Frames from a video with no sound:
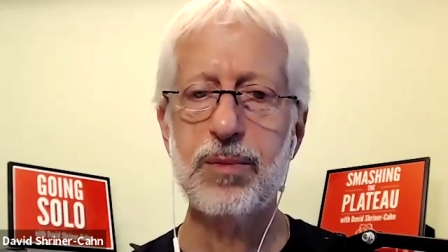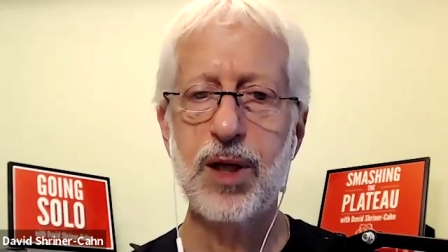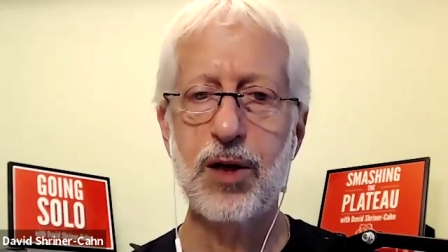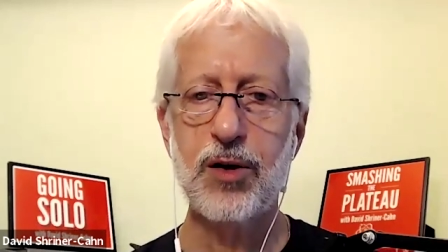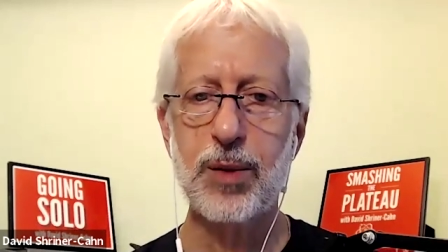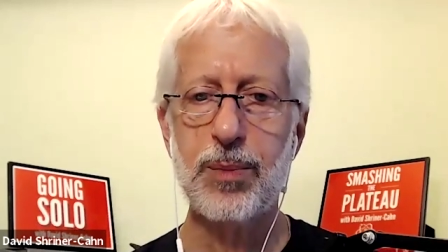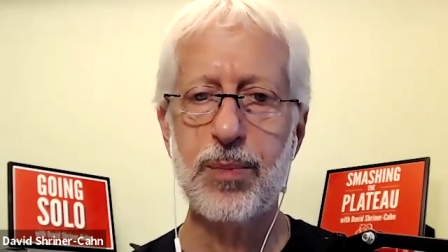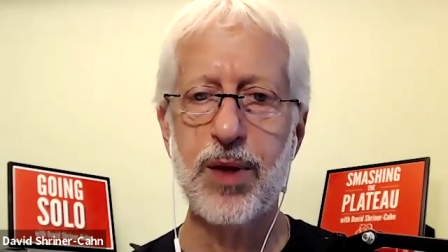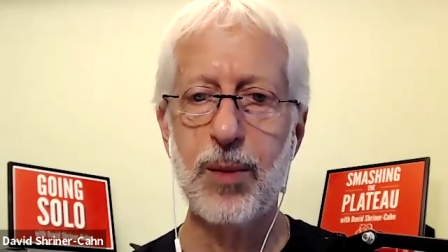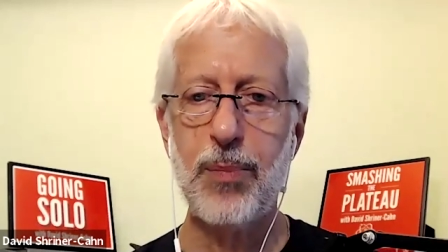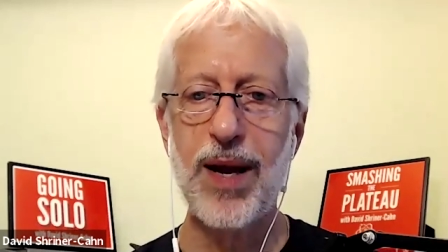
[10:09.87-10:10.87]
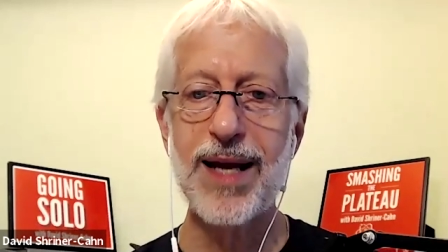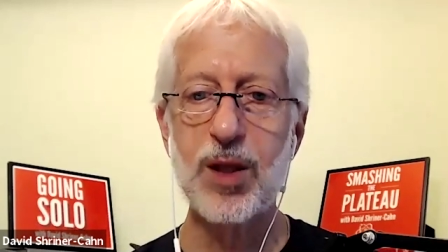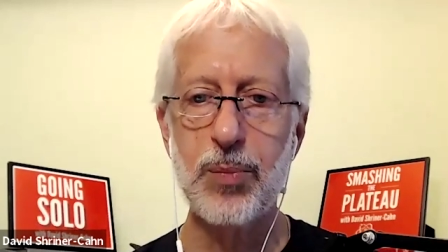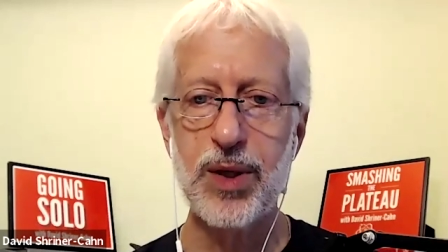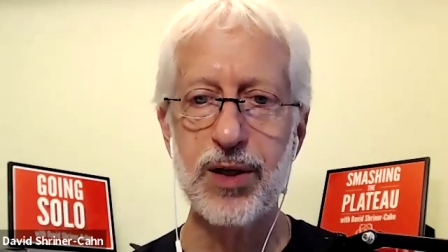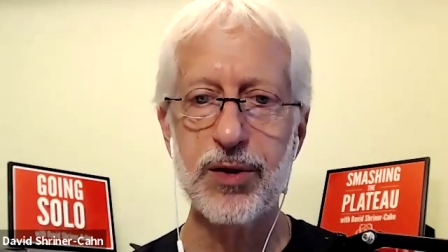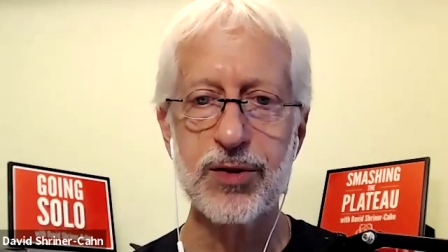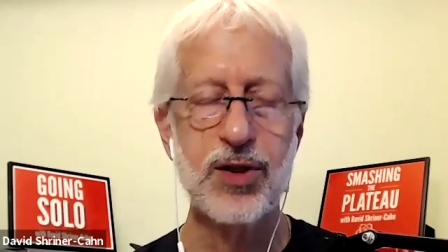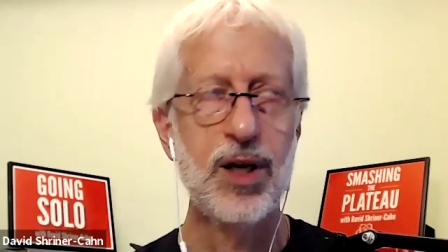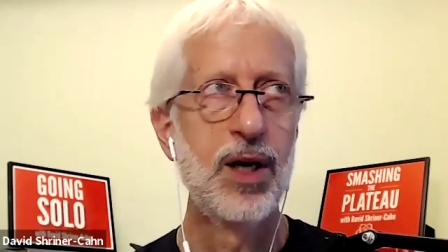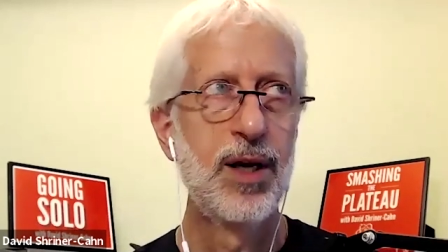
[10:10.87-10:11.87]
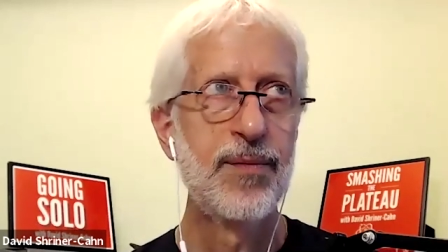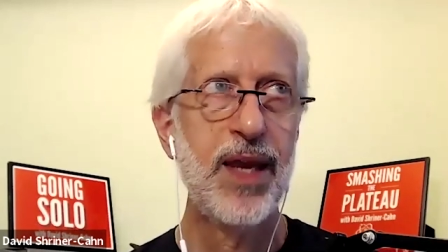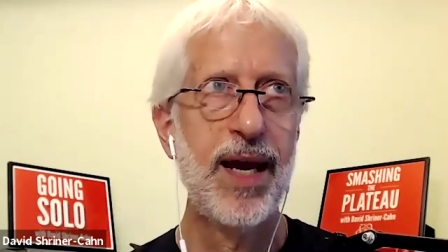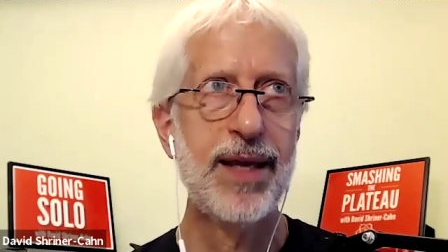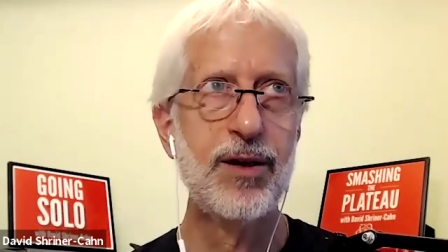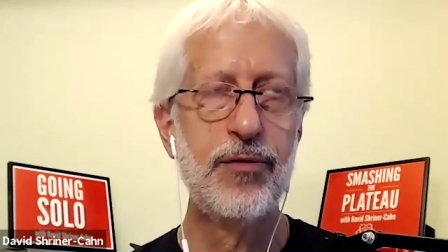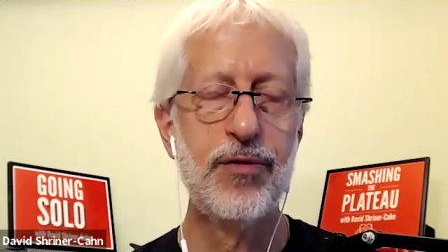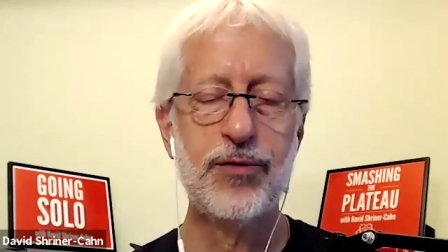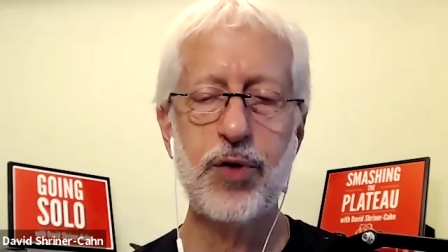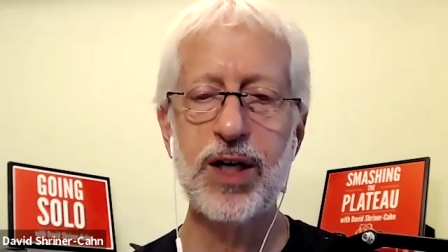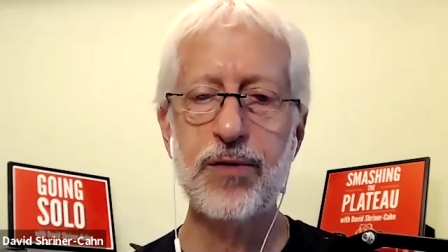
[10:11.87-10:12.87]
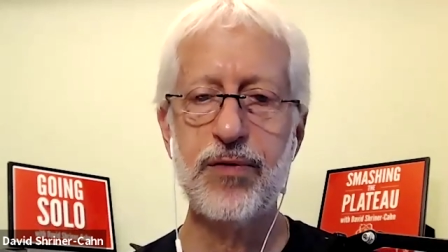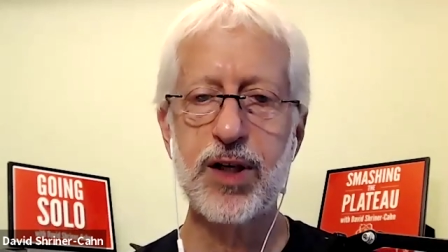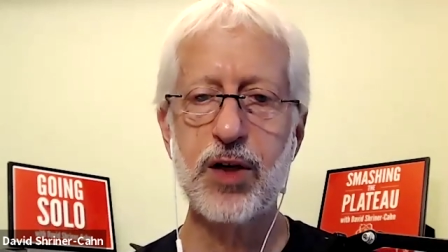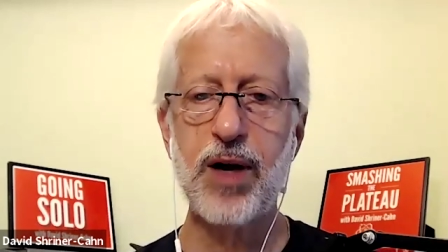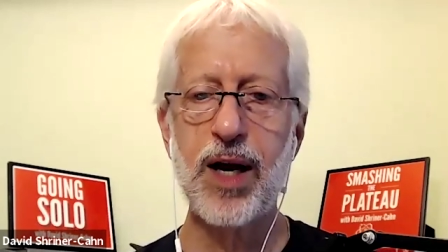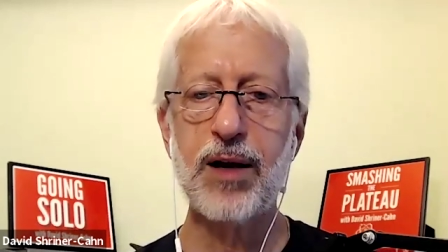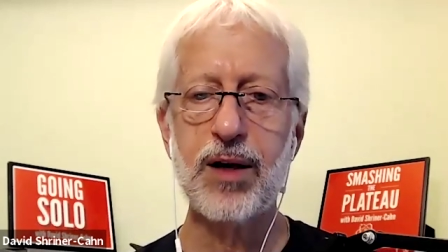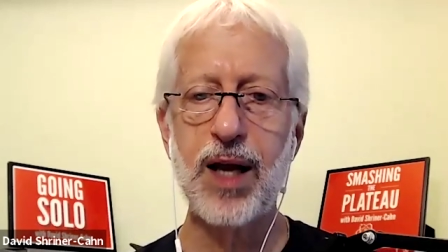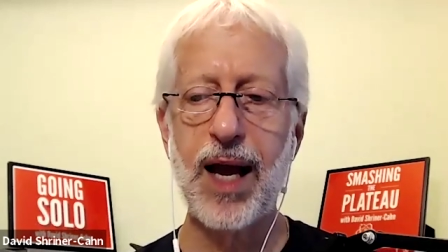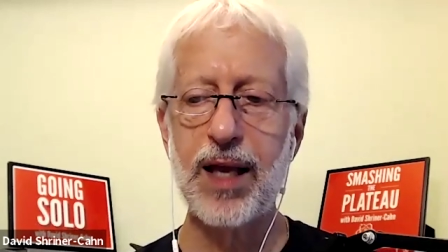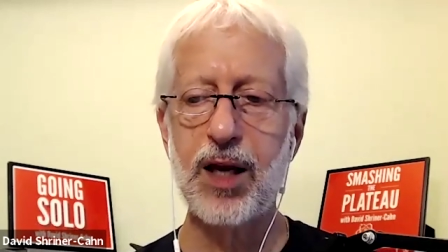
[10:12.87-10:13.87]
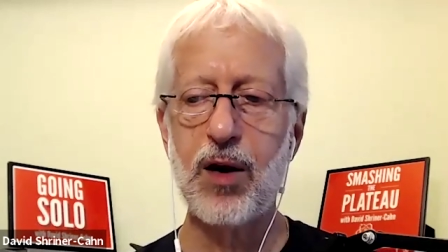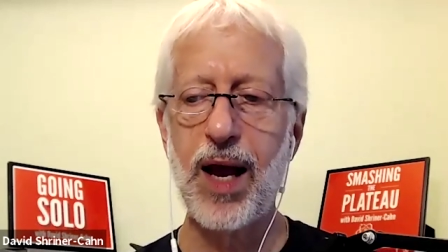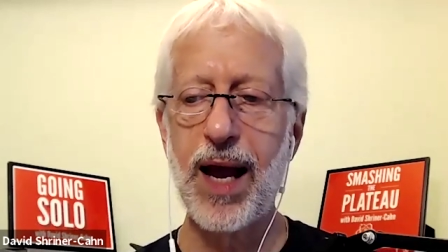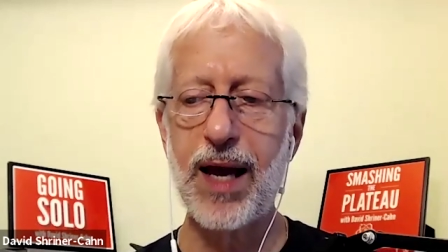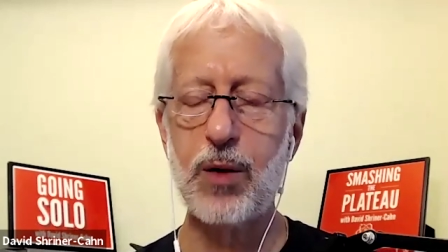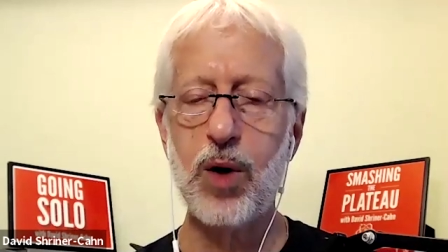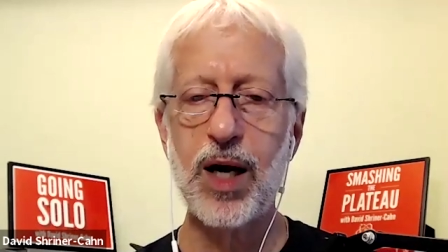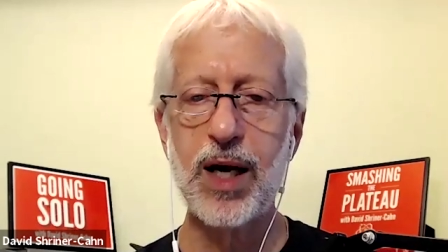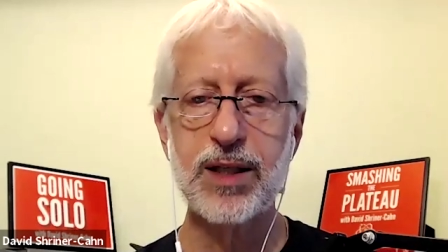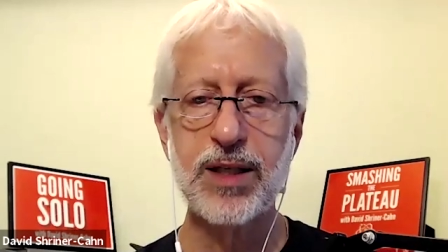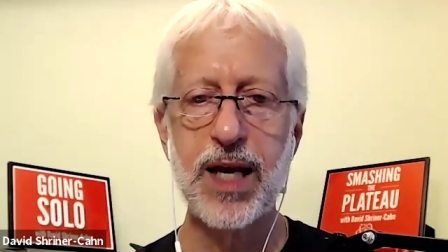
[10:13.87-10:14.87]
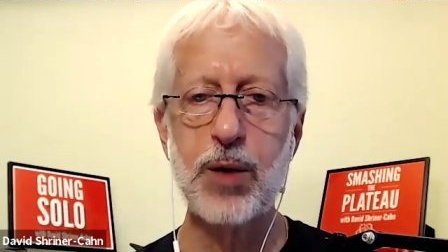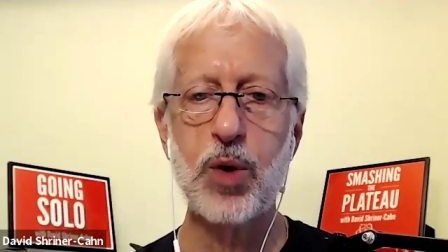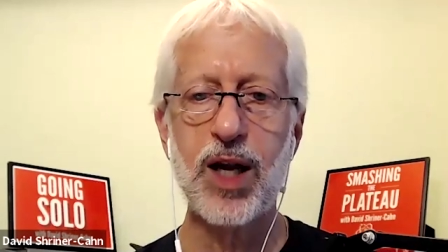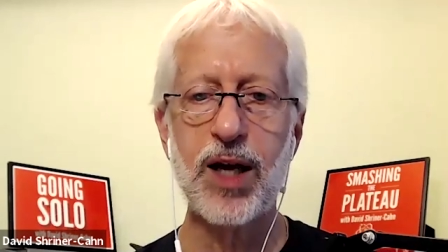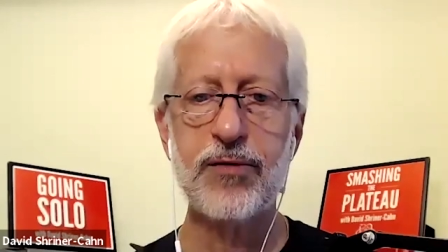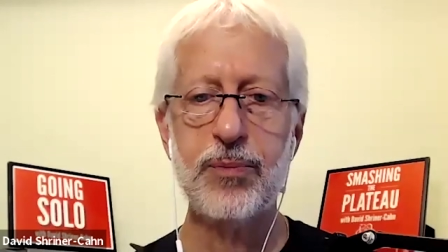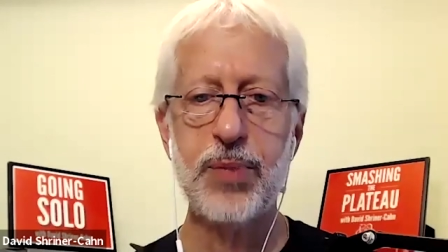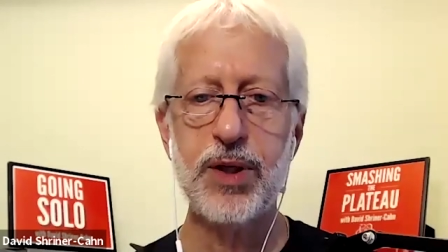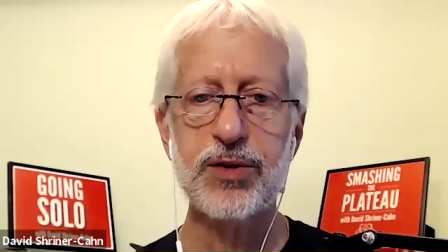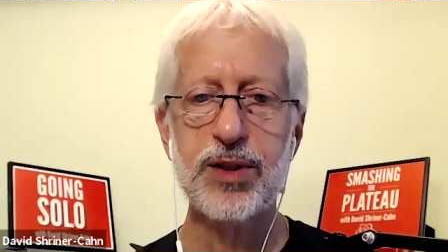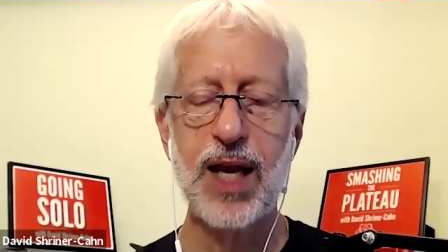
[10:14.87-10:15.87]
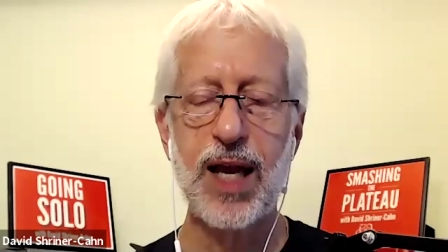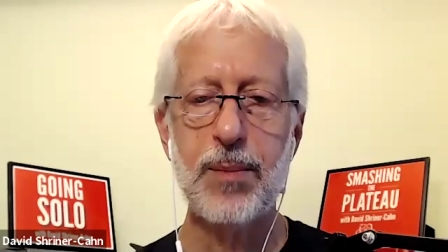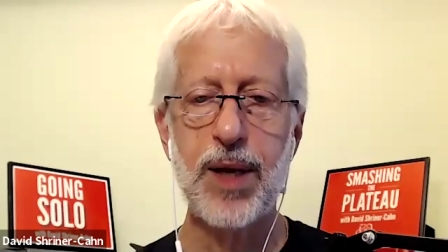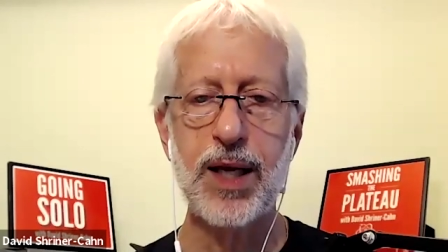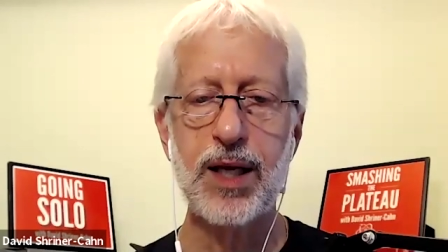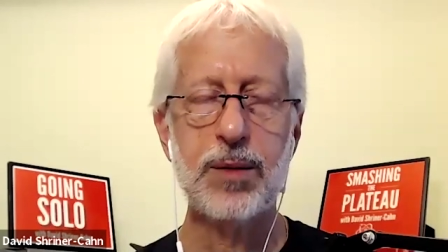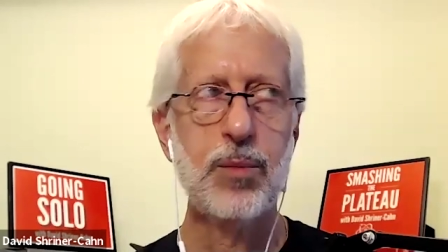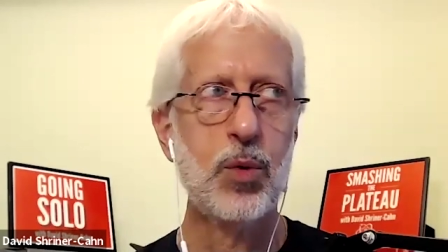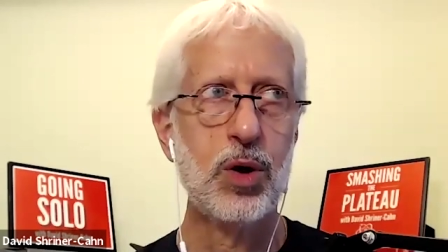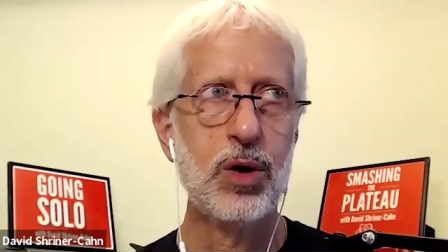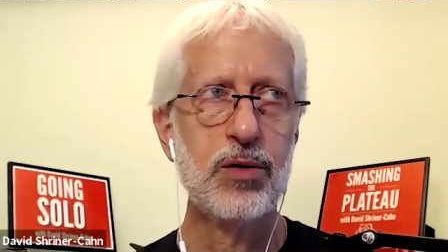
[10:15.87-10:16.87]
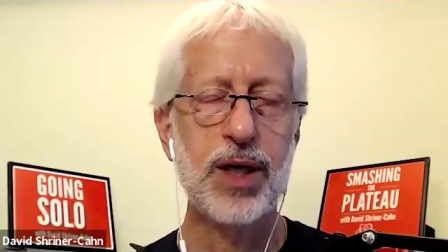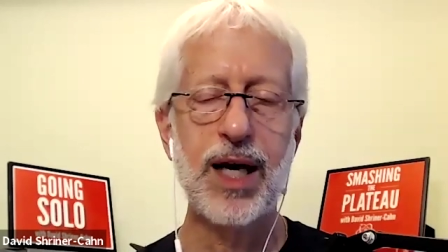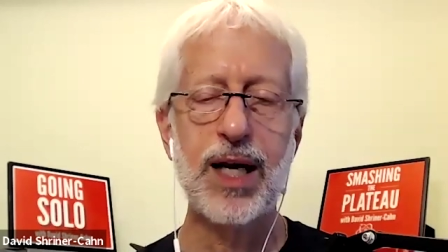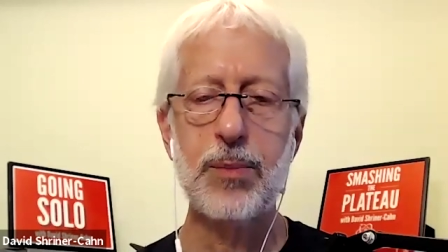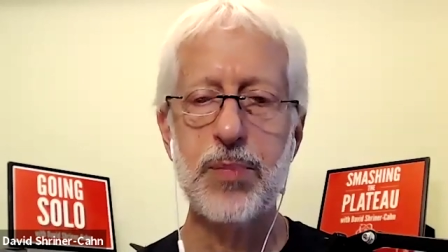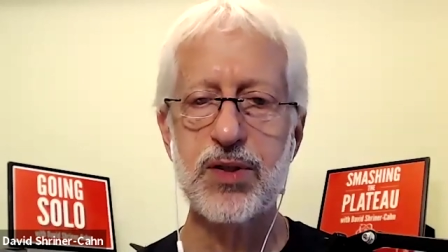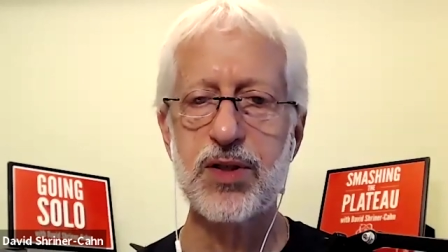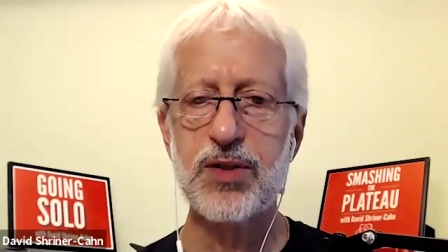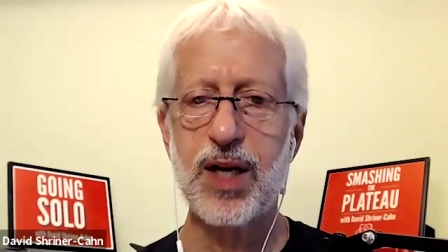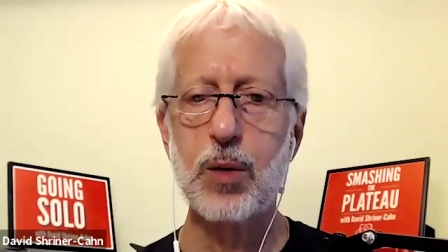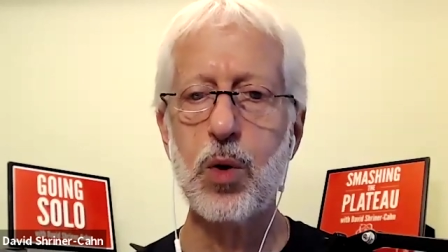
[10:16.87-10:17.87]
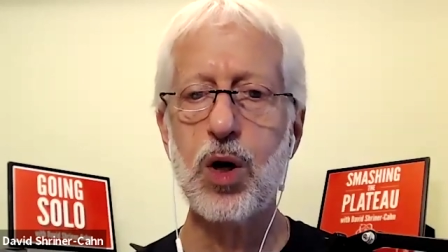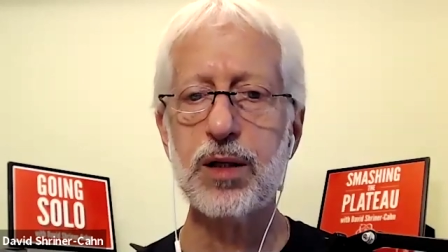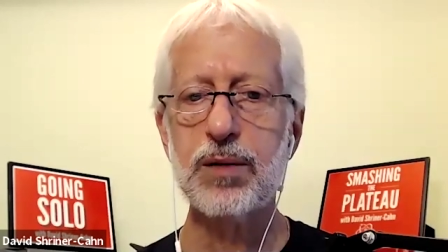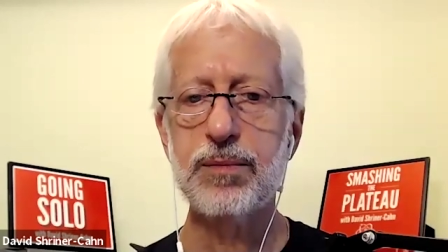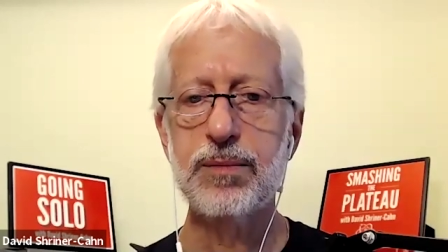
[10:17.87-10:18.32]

you know, they're they're paying their bills and they're f- trying to figure out you know how do i take what i've built and make it more the kind of business that i want